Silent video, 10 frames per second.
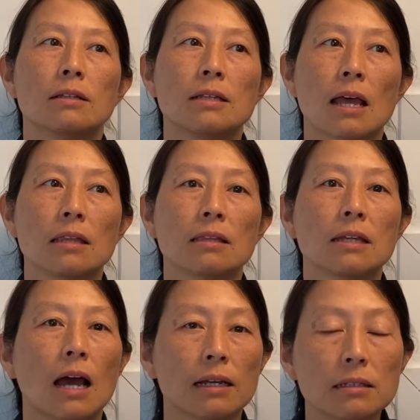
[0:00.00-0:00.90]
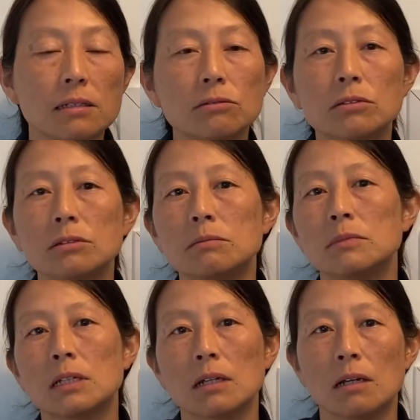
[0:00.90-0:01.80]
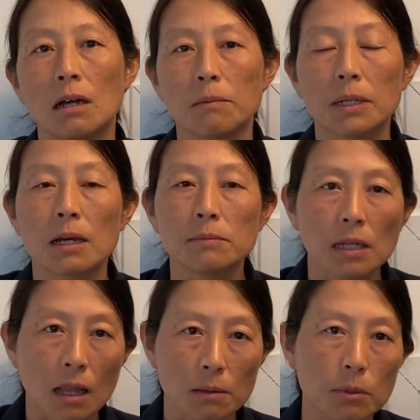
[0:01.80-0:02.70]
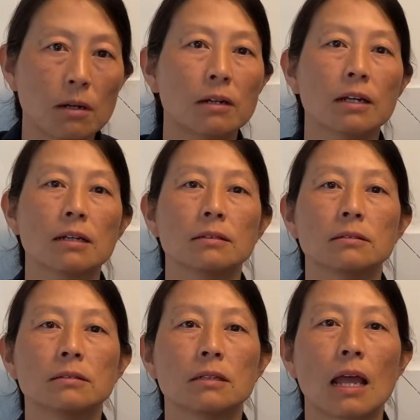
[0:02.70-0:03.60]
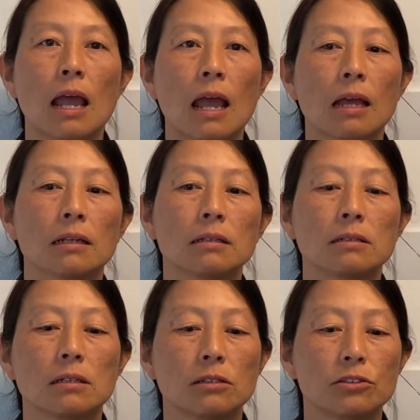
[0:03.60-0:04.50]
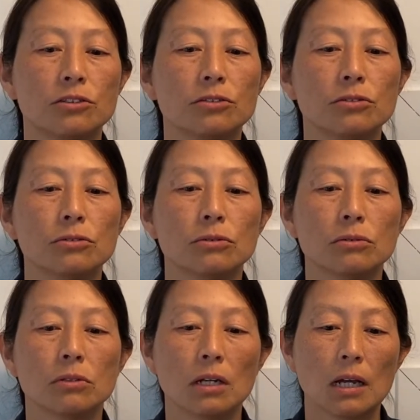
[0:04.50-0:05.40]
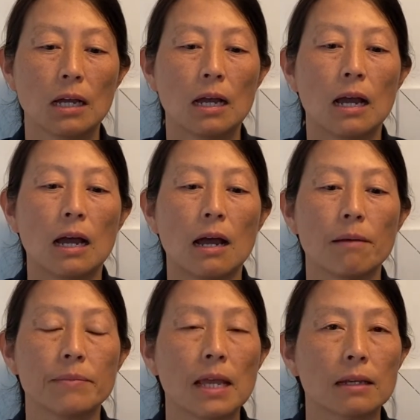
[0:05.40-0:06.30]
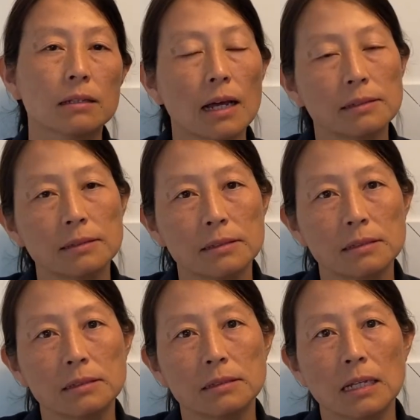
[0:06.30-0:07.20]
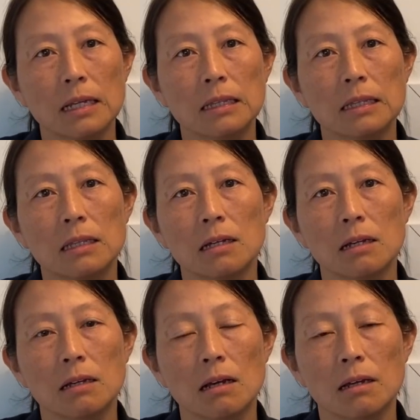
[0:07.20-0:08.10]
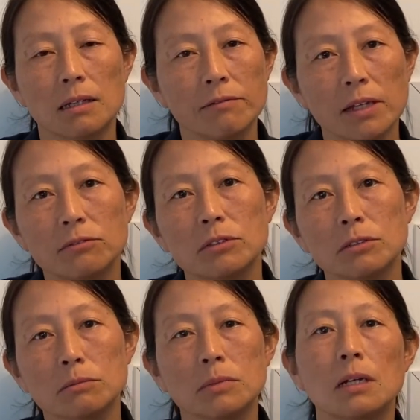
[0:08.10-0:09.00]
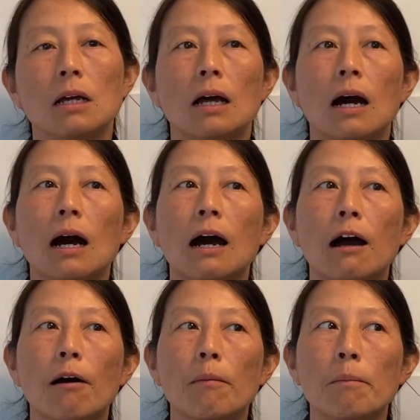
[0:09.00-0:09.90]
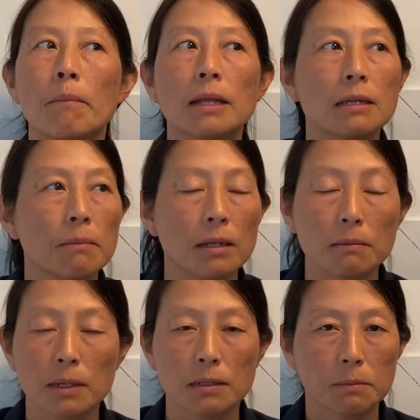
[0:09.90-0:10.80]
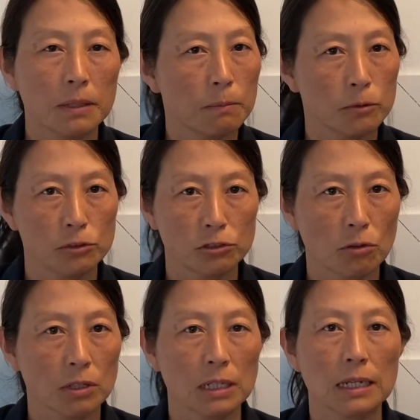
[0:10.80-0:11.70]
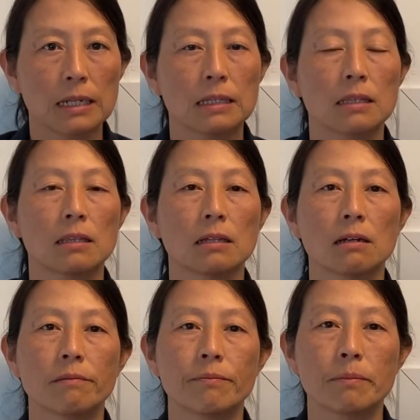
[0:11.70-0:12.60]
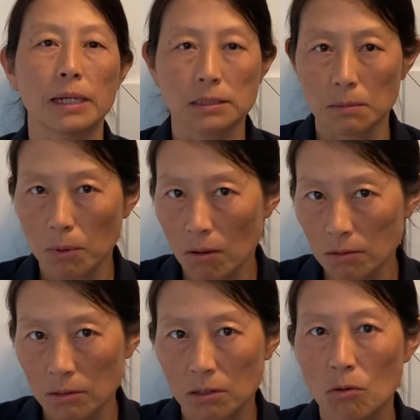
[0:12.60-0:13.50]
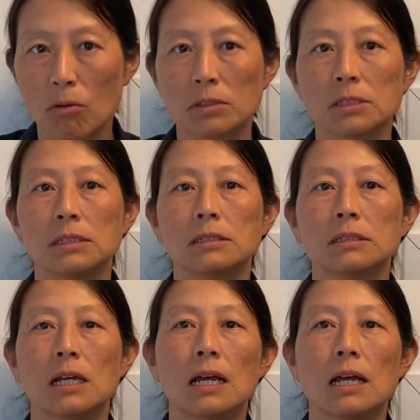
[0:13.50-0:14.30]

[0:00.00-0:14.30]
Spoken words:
tend the IT room, become the librarians, and to take classes in the event room. Many people join in the basketball courses.